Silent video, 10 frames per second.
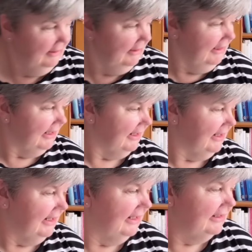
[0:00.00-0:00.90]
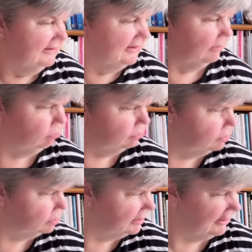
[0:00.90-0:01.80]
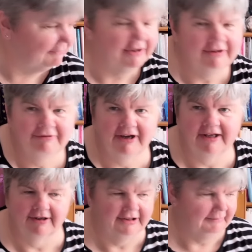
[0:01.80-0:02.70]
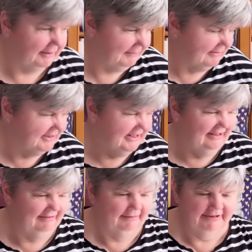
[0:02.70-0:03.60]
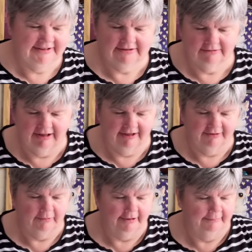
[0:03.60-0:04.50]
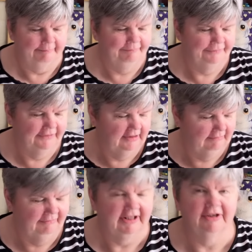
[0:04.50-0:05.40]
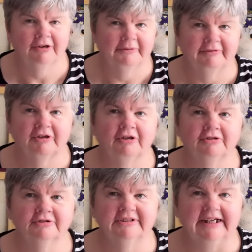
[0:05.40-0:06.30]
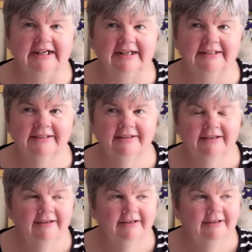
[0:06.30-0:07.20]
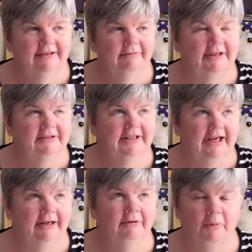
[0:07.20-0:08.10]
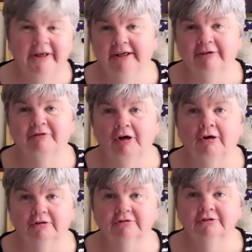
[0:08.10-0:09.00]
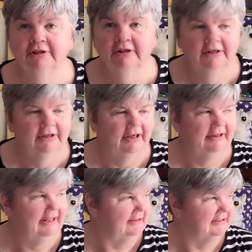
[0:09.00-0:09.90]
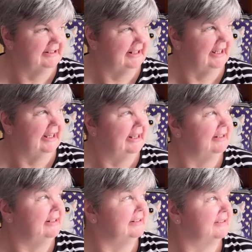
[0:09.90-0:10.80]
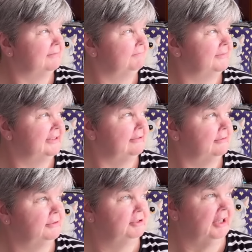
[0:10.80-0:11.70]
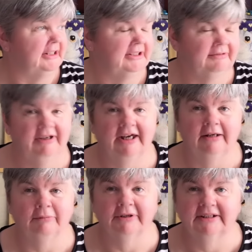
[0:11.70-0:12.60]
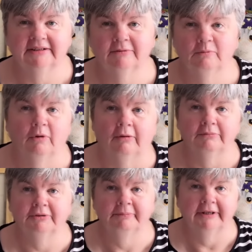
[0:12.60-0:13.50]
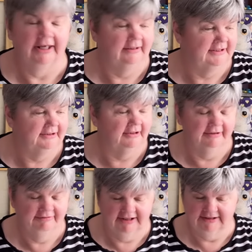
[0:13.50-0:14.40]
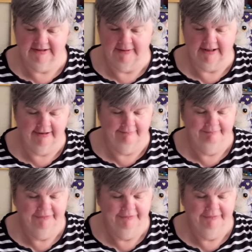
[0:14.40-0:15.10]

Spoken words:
And I've got the fan on, you might be able to hear it, but it's still rather warm. We've had a couple of cold days. Well, yeah, a week of cold, and then today it's still trying to rain, but it's warmed up again, so the fan's back on.